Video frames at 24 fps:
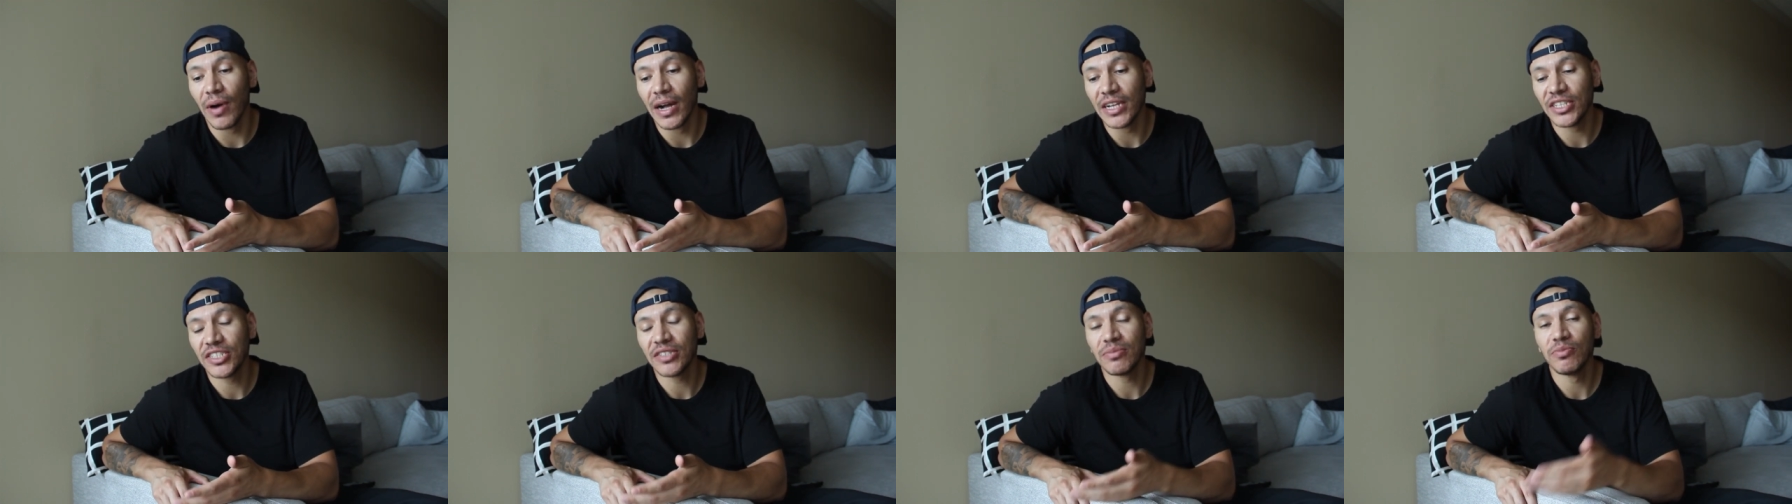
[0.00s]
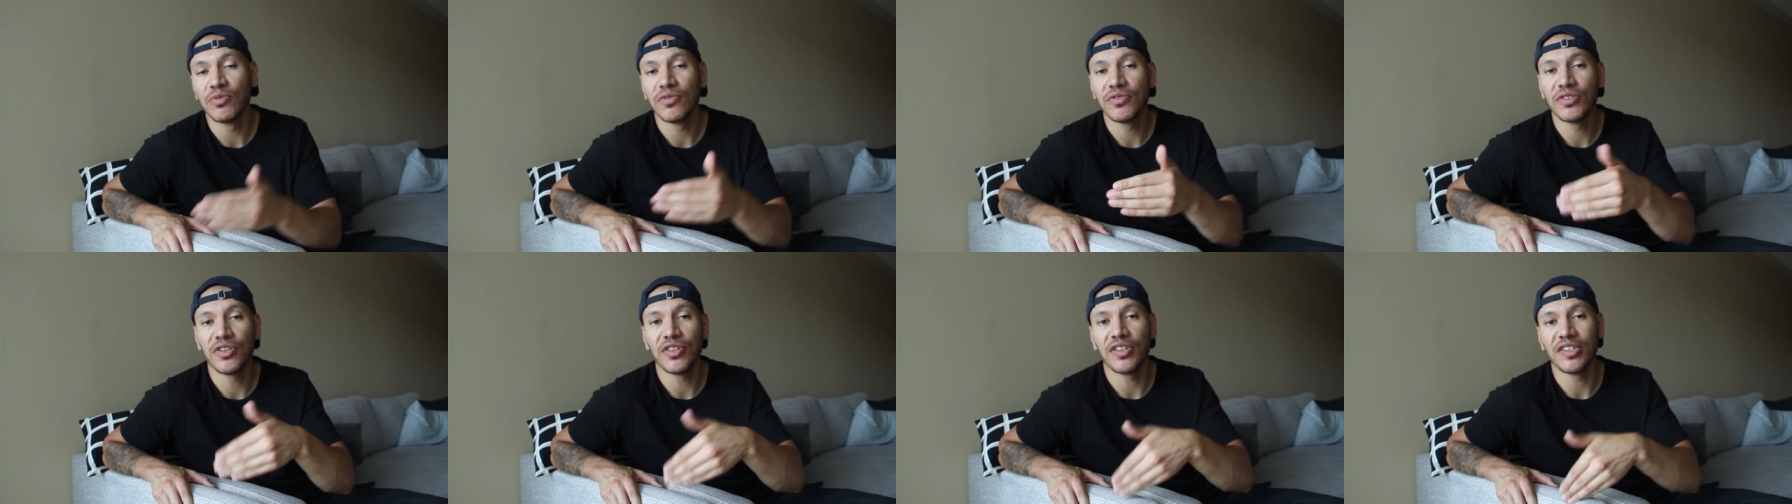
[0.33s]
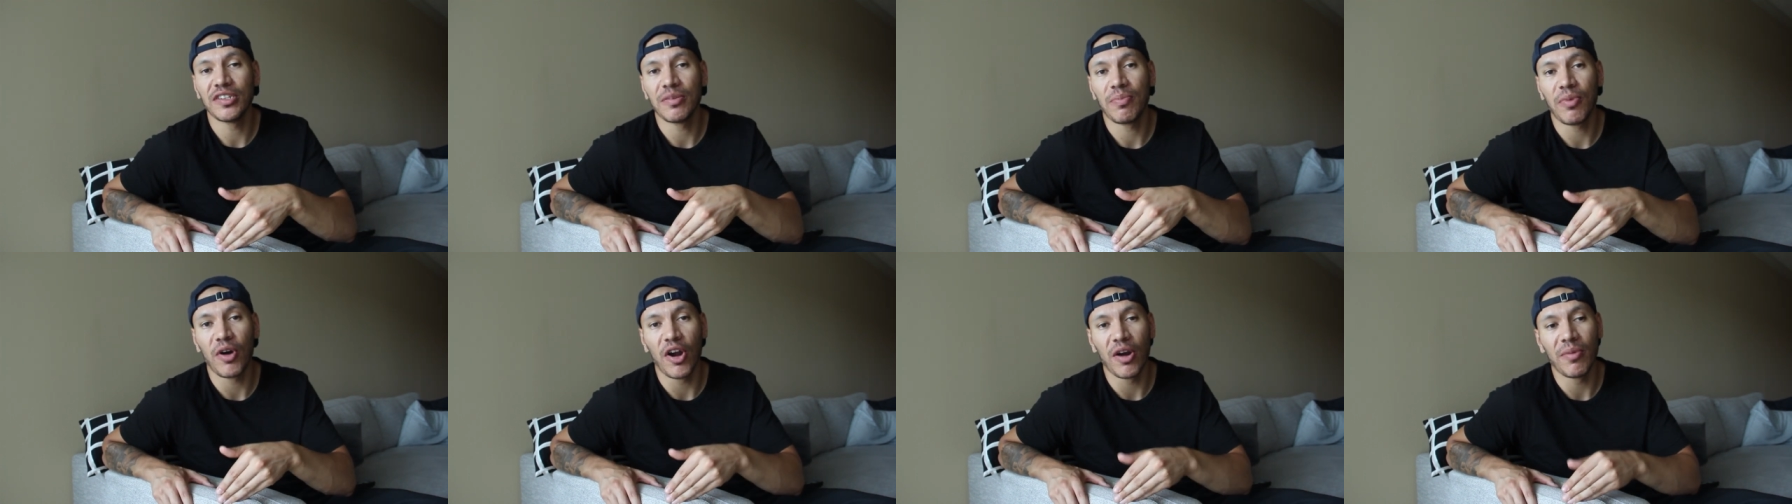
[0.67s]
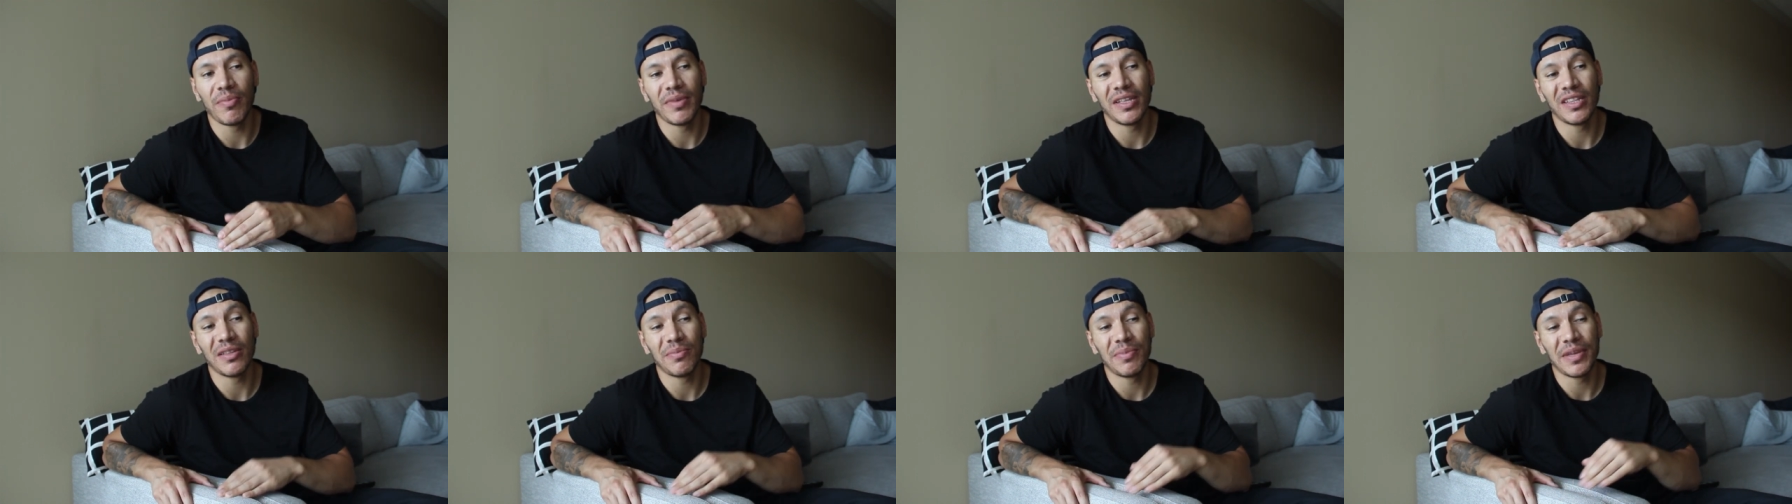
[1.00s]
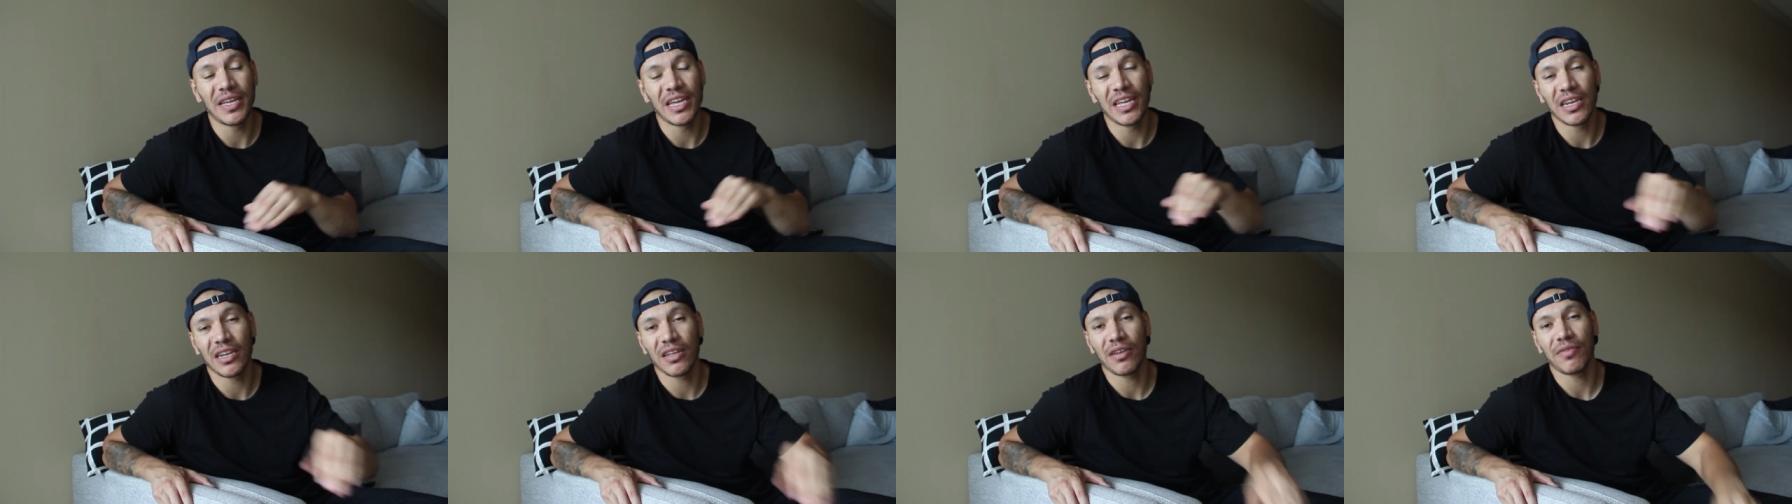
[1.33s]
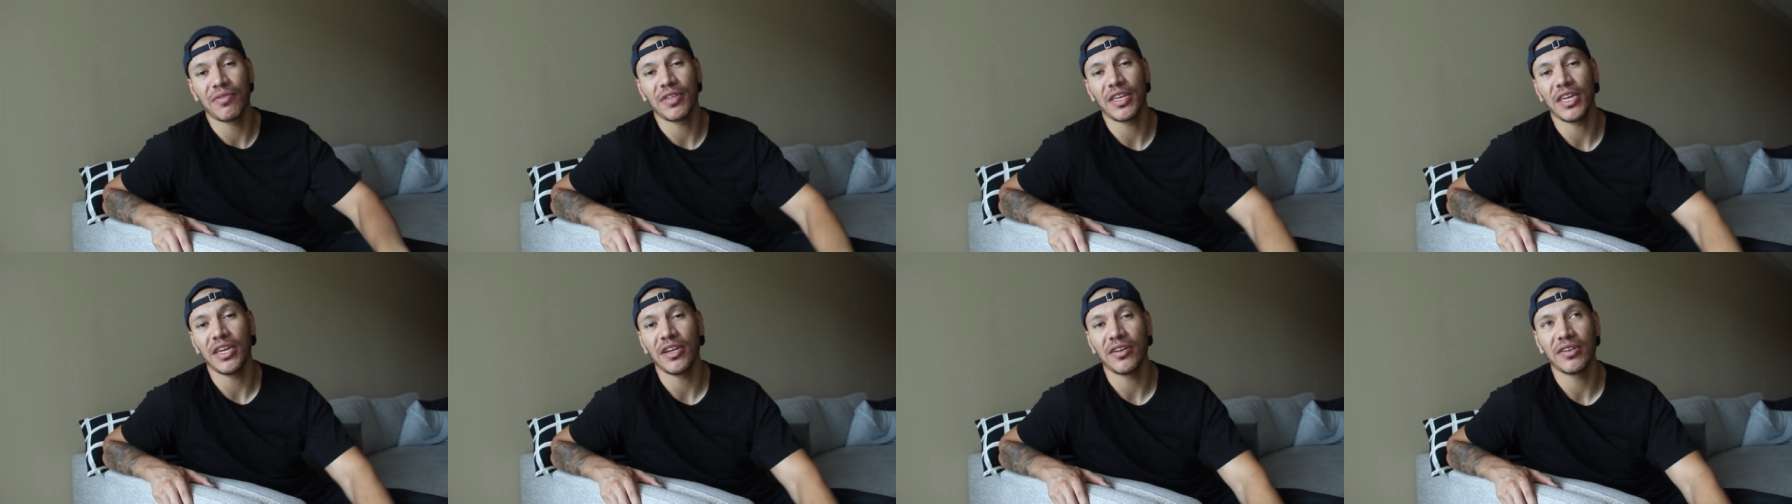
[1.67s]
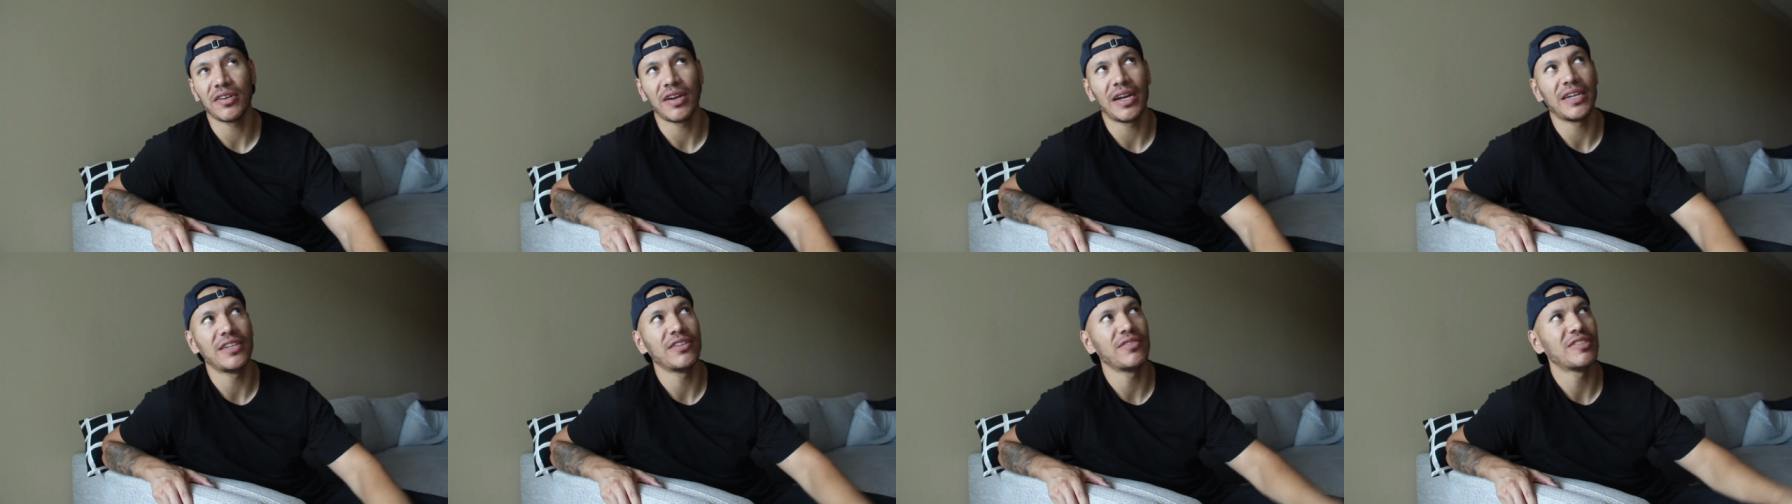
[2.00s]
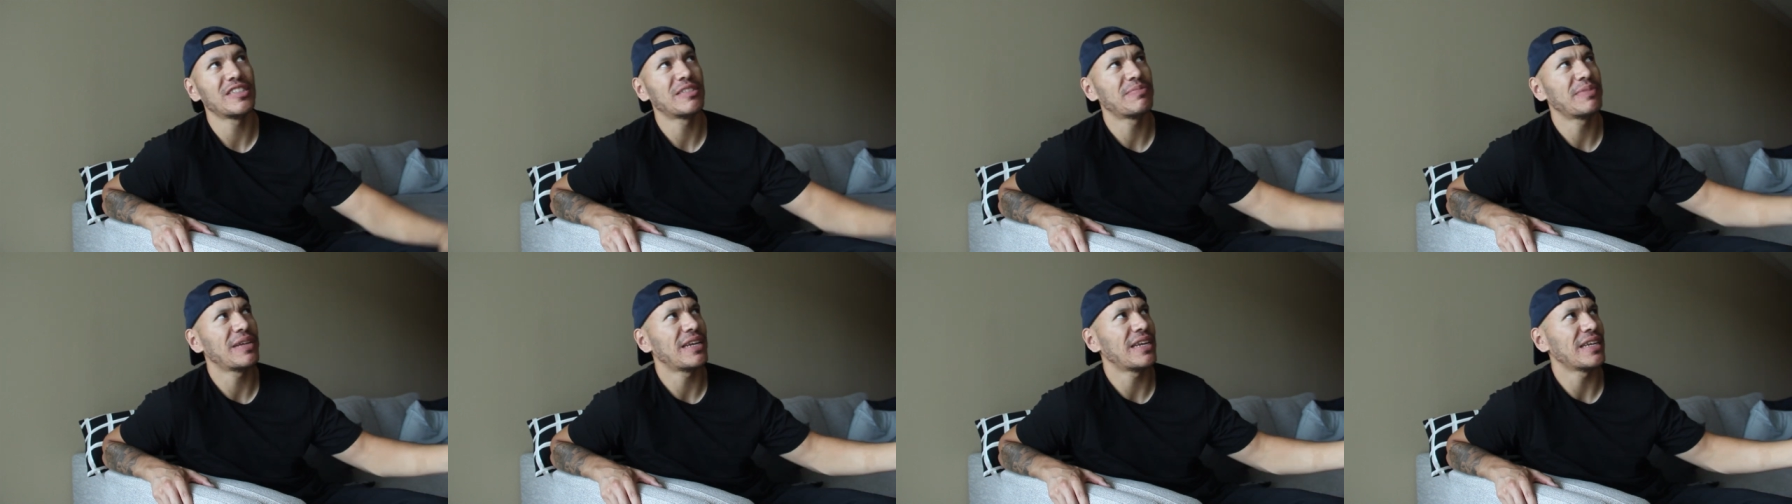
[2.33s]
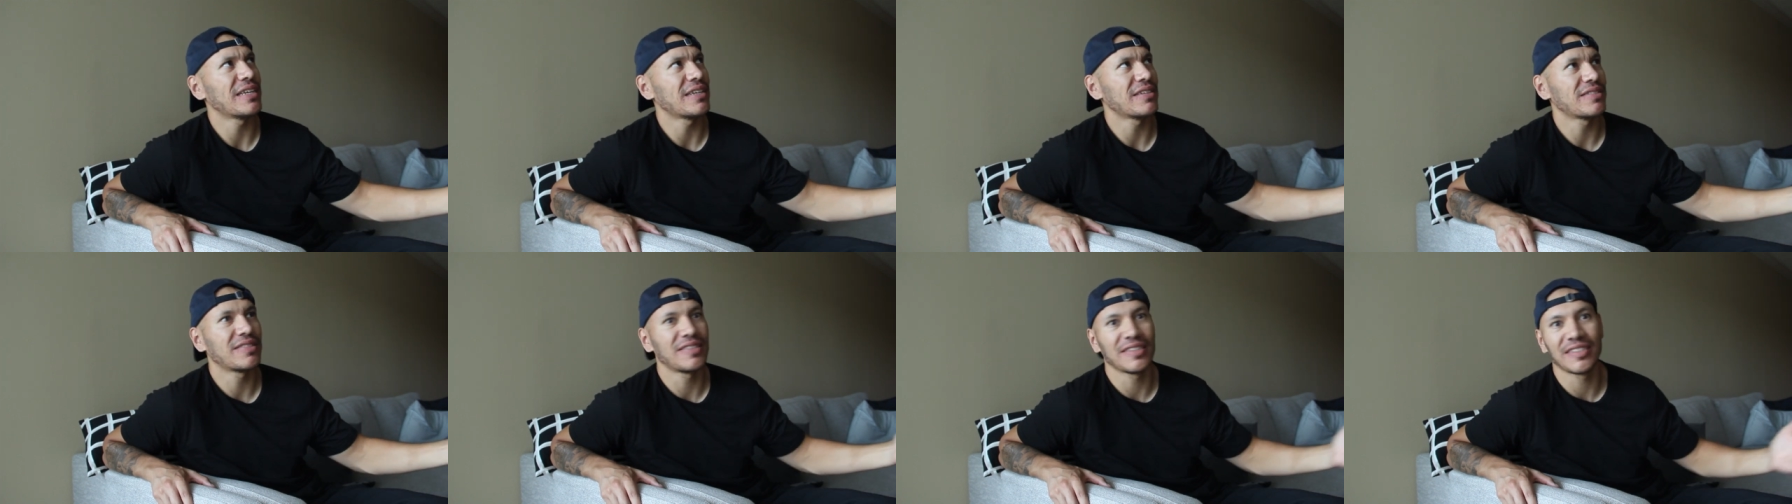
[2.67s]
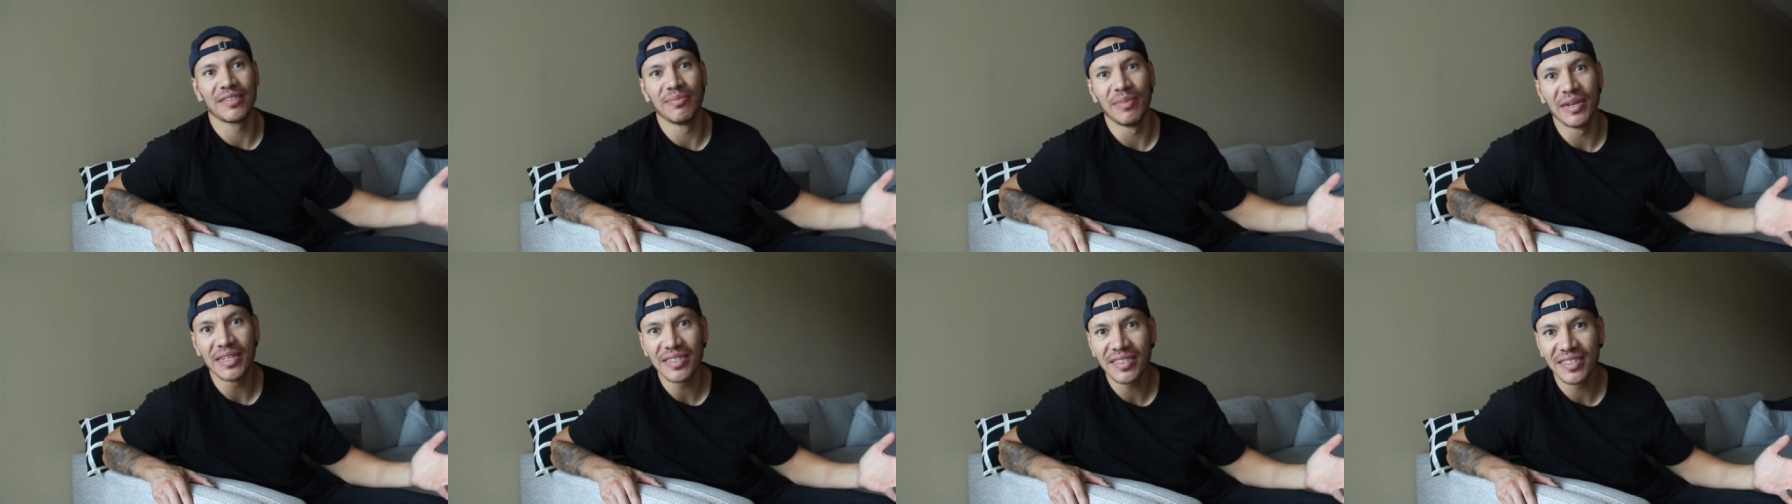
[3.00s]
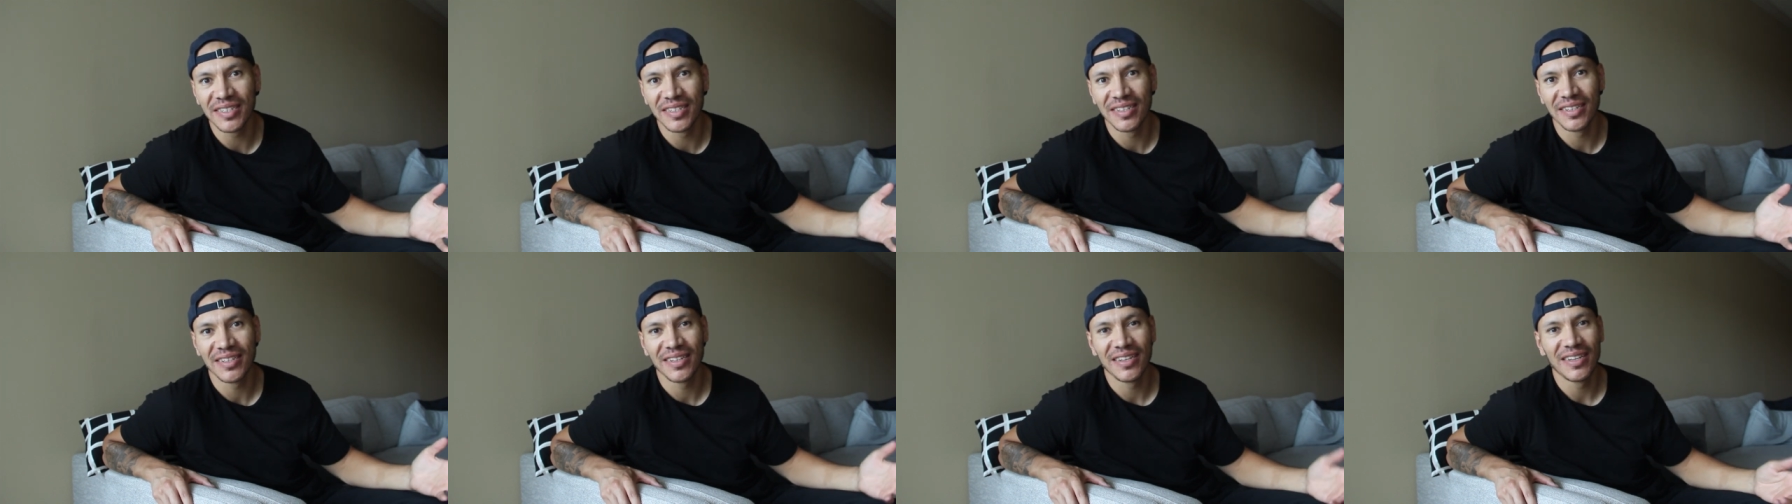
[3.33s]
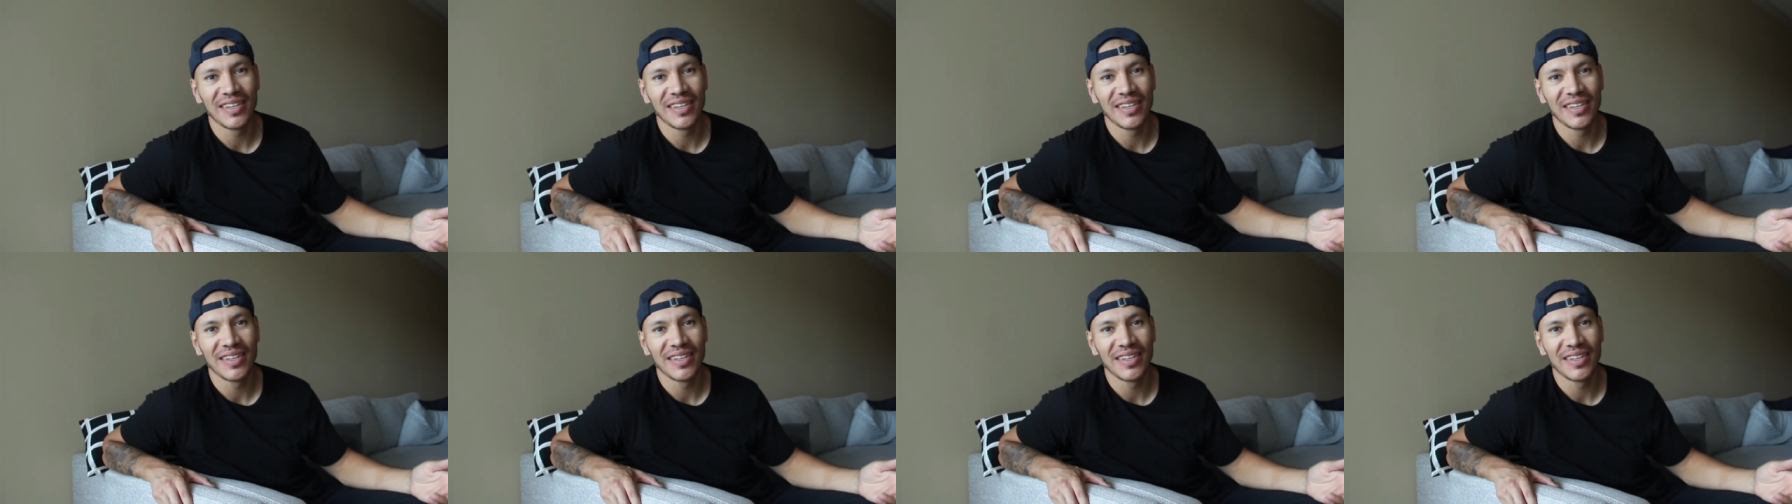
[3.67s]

I just moved to the apartment in the beginning of the year. I know it's been like six months,